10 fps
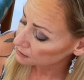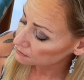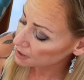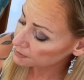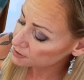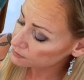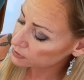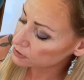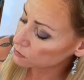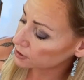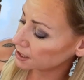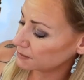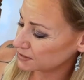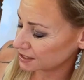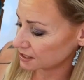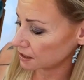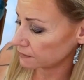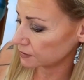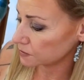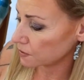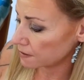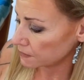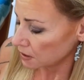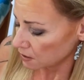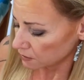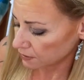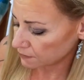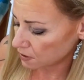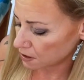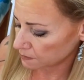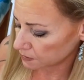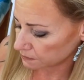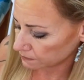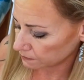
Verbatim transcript: Might be something that you want to keep to yourself as well. Three of Cups.